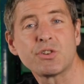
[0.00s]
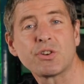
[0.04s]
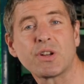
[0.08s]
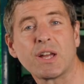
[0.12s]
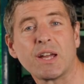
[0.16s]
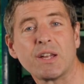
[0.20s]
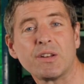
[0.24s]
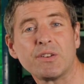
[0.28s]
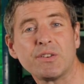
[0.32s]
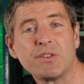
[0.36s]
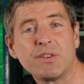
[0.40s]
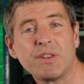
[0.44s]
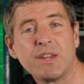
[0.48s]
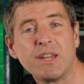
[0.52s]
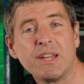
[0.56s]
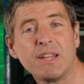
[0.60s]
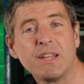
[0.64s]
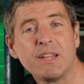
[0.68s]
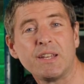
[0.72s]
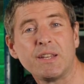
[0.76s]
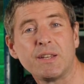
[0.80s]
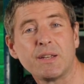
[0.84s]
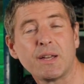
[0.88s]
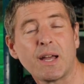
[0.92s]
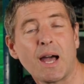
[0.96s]
took out
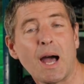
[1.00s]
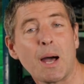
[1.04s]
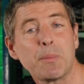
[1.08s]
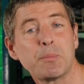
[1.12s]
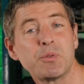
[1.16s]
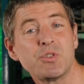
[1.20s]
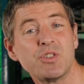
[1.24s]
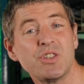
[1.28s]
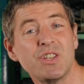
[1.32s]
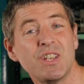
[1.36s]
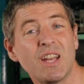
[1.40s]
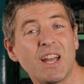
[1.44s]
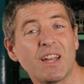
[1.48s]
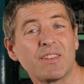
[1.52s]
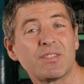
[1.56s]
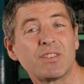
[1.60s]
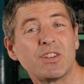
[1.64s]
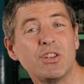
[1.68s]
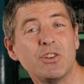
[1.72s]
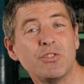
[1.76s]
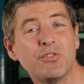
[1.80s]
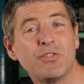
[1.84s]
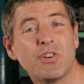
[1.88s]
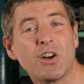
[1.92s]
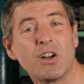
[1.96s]
the Apogee
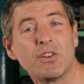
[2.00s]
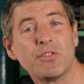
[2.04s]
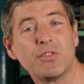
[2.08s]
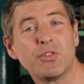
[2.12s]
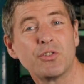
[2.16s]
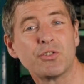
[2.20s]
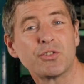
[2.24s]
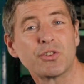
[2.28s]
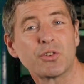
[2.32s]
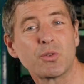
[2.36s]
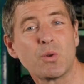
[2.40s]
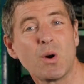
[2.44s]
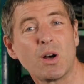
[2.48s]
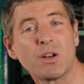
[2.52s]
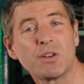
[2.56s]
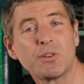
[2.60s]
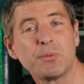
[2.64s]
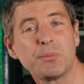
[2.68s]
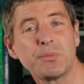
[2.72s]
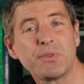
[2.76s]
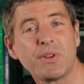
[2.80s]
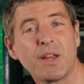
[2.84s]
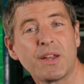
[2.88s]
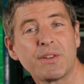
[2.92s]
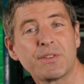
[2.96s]
SQ500
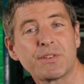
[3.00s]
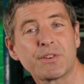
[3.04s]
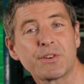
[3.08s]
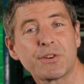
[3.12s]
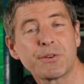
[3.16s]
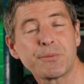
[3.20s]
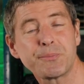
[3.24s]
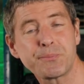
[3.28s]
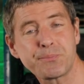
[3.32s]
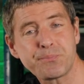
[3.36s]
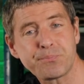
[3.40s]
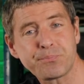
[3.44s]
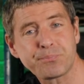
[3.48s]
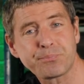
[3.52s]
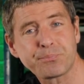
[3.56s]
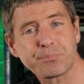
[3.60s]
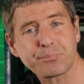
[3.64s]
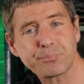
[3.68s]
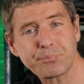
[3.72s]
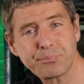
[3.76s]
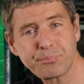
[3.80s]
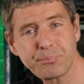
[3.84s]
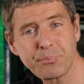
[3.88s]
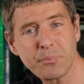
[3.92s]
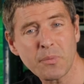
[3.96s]
quantum sensor
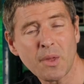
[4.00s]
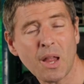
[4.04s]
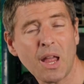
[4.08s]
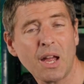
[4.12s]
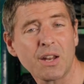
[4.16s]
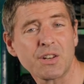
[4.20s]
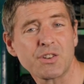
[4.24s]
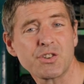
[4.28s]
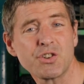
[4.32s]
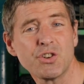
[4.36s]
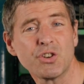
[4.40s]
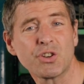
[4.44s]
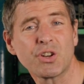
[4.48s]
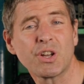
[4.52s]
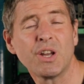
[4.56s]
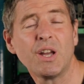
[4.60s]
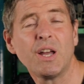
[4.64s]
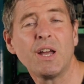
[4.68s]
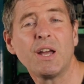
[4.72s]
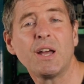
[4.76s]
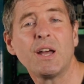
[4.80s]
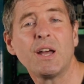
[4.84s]
and took